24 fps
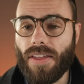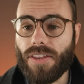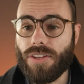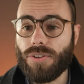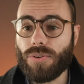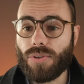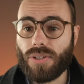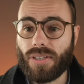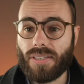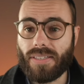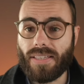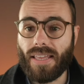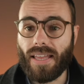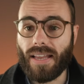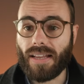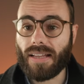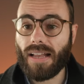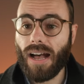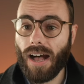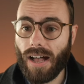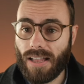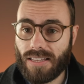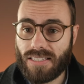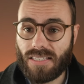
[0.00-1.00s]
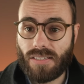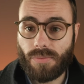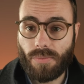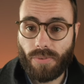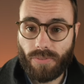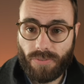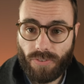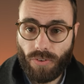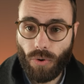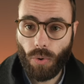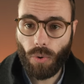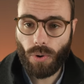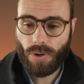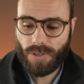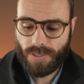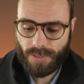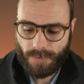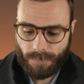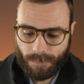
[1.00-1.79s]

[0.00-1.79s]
that you could get custom of course,